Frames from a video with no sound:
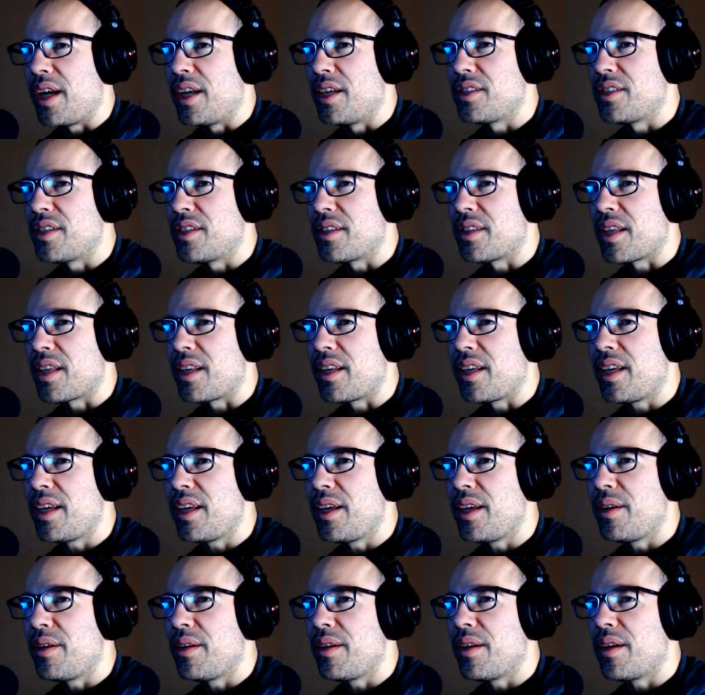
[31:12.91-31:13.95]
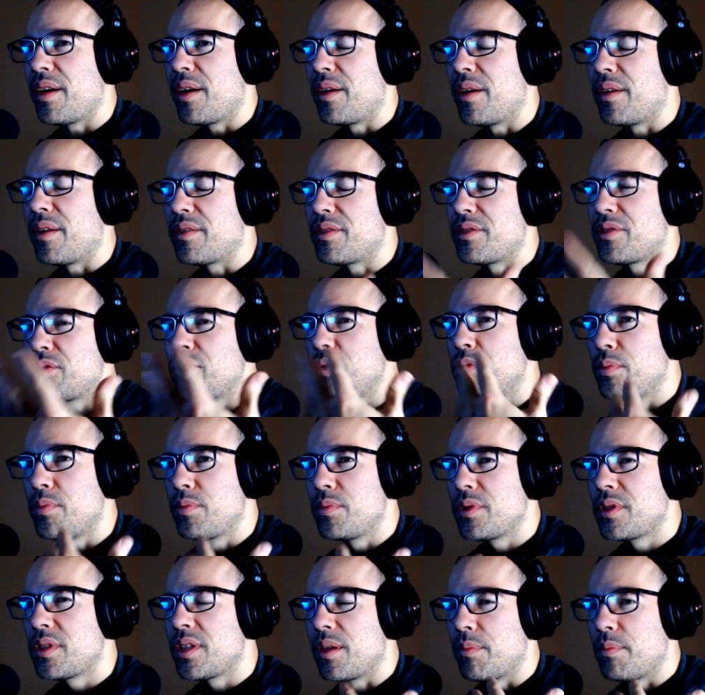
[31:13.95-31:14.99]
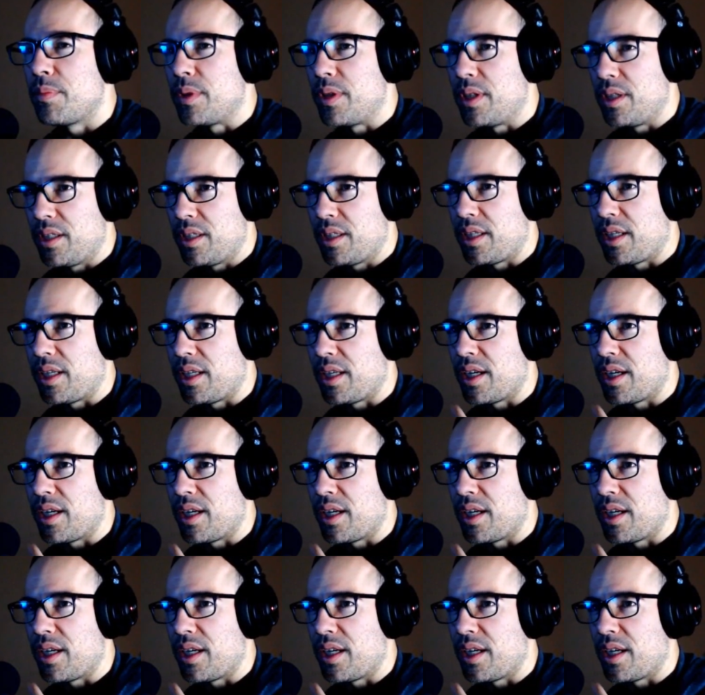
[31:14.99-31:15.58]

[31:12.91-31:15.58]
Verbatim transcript: and then he assumes the ability